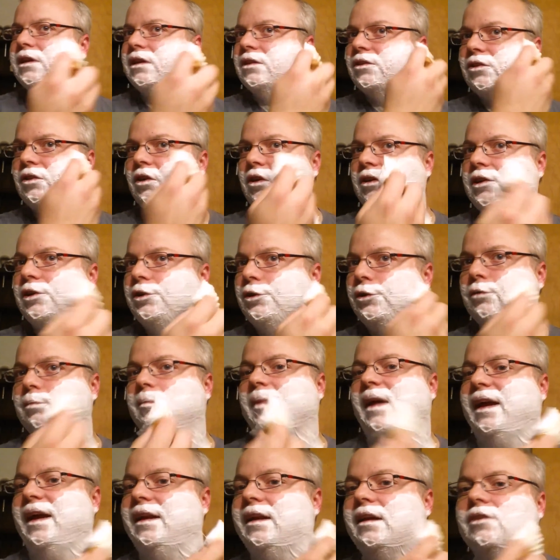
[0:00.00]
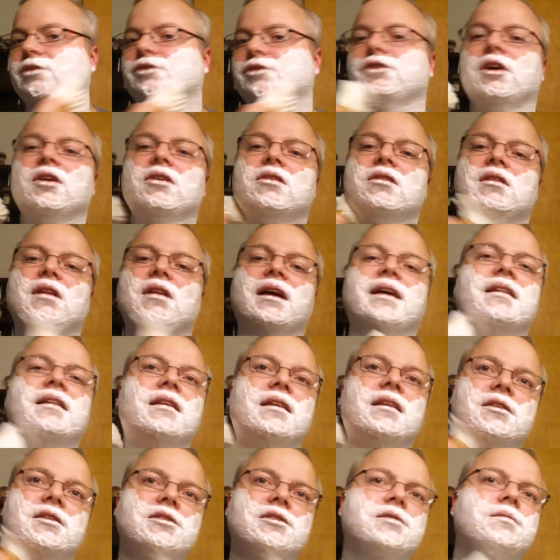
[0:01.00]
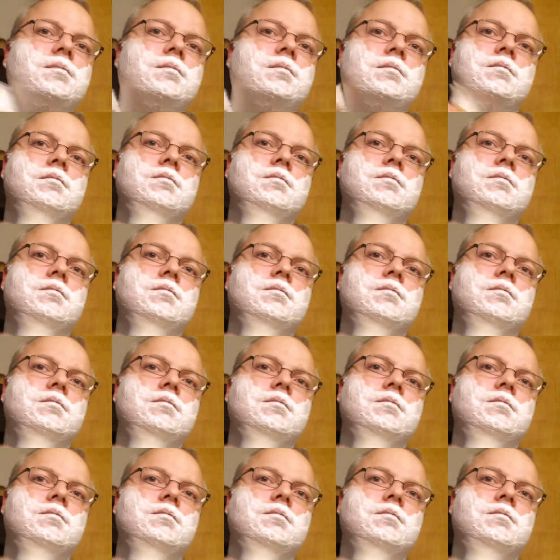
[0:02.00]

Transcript: you can start to use painting strokes like this.